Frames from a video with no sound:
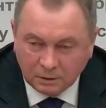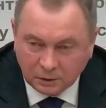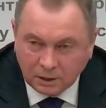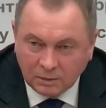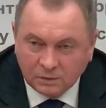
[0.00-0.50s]

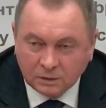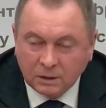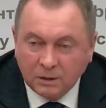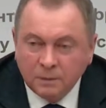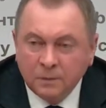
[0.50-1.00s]
we
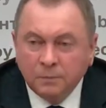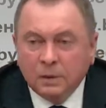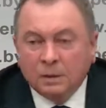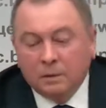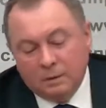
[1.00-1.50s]
believe it's
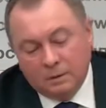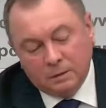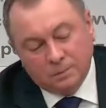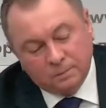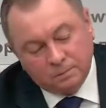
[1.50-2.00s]

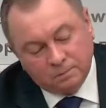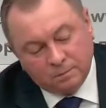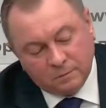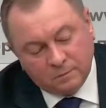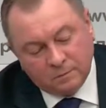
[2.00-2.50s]
important to, and
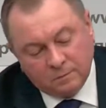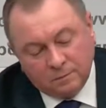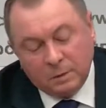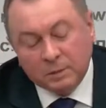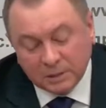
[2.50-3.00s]
we
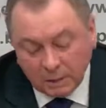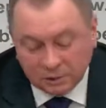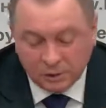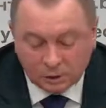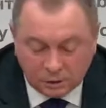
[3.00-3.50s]
always
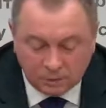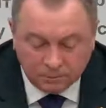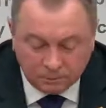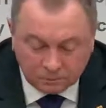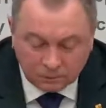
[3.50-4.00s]

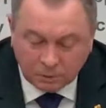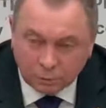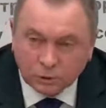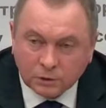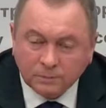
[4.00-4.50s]
try
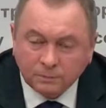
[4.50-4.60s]
and